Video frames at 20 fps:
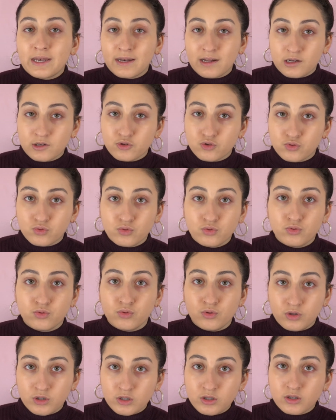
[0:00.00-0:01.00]
natural
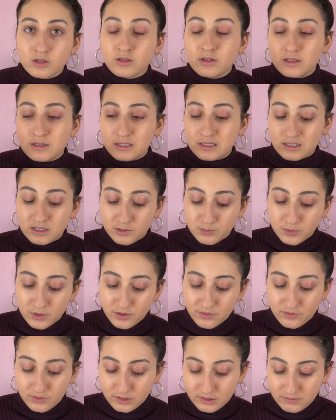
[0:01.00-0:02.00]
look, then this is
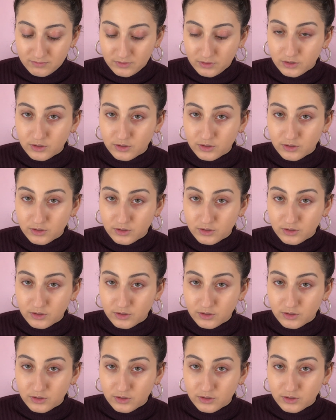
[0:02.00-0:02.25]
perfect for